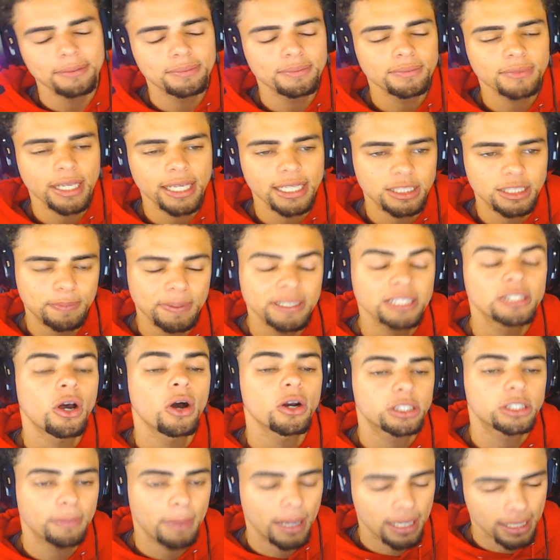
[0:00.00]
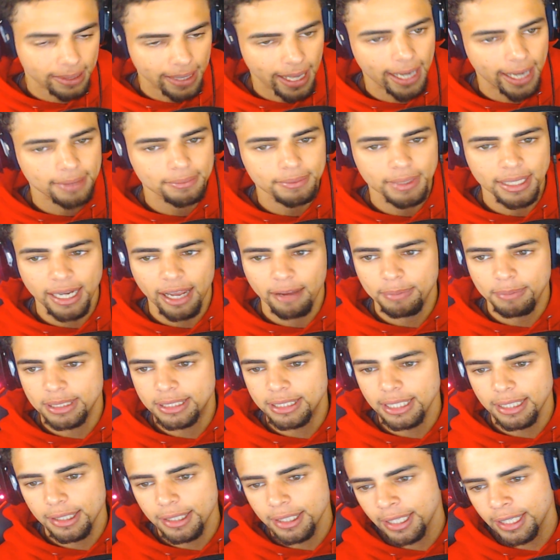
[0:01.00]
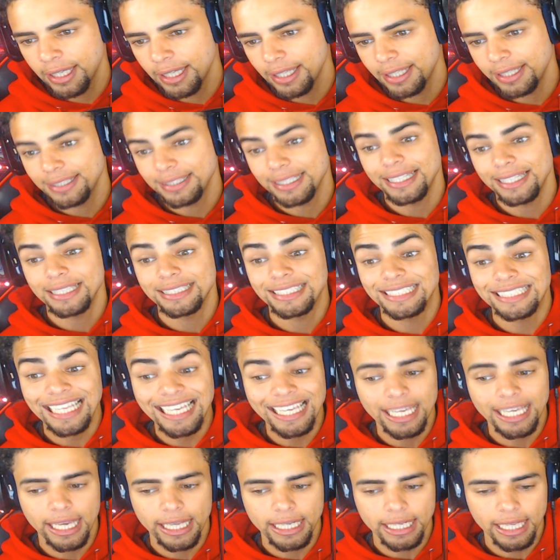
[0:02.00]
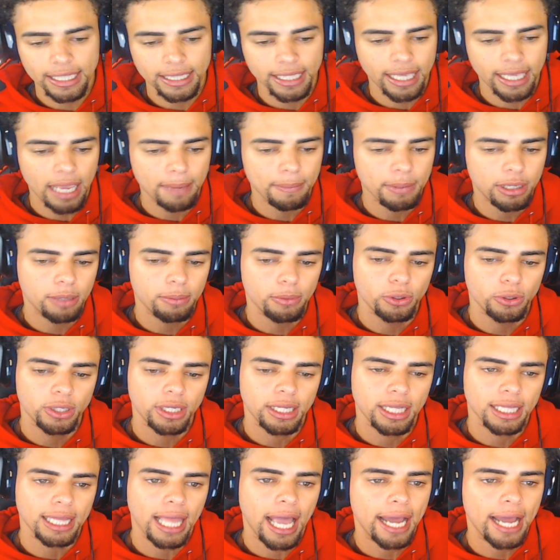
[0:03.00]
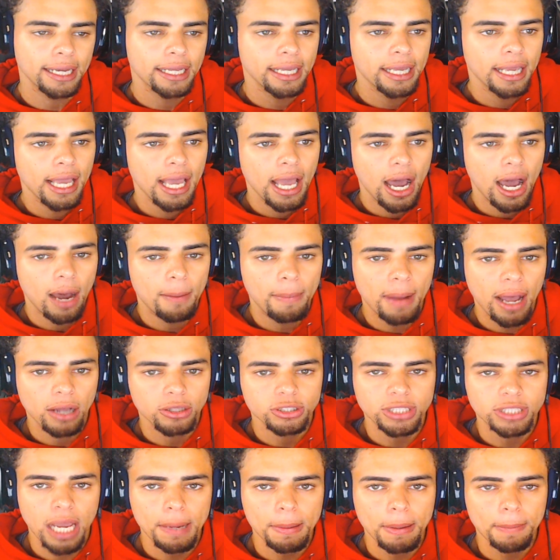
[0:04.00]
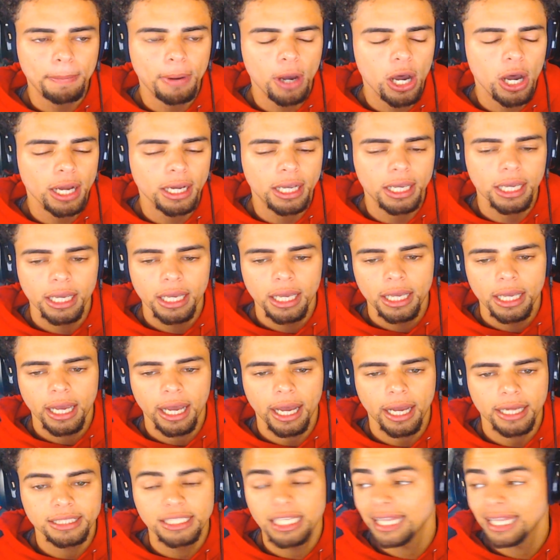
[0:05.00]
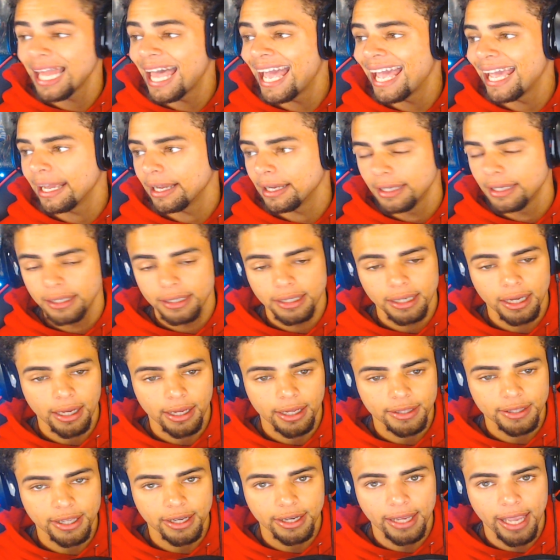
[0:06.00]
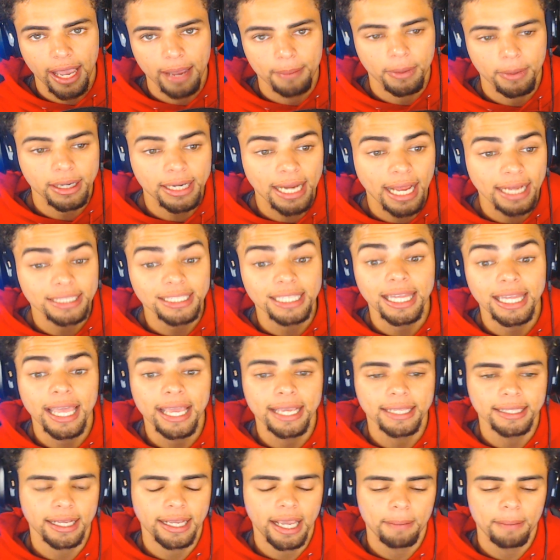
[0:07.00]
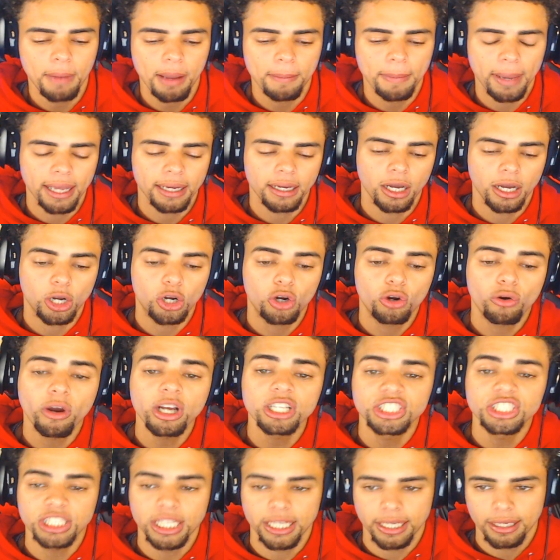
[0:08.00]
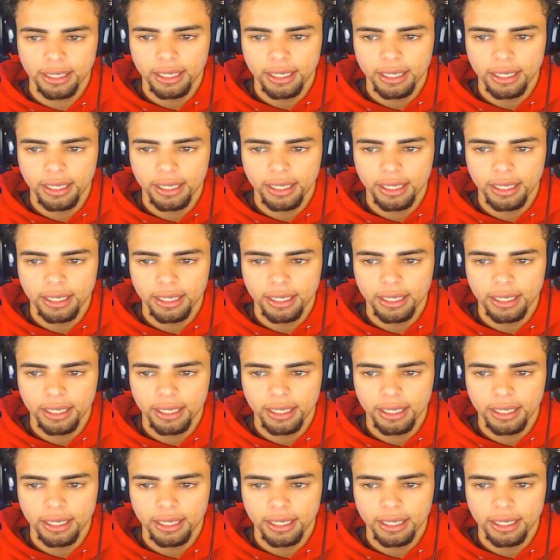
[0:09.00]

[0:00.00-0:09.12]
It's been talked about a lot, and I've been seeing it in the gaming community a lot about Cyberpunk delaying their game, or not delaying their game, my bad, crunching